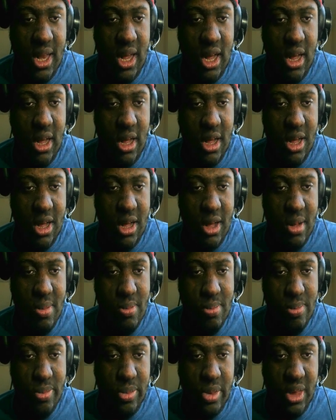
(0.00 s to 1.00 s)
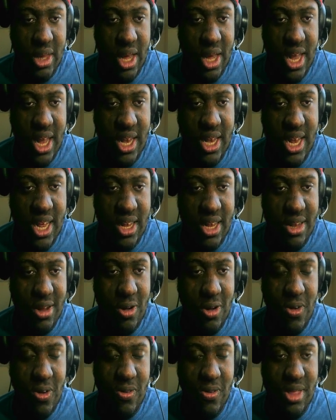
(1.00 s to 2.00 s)
um, I think the
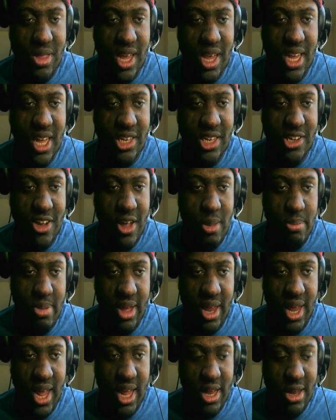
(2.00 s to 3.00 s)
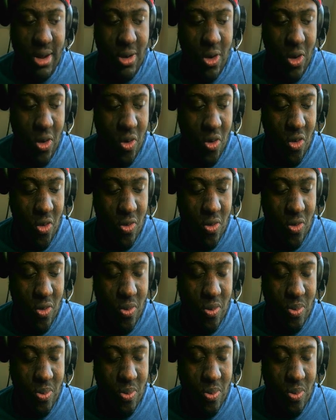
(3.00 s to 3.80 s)
whole thing's gonna be like the whole,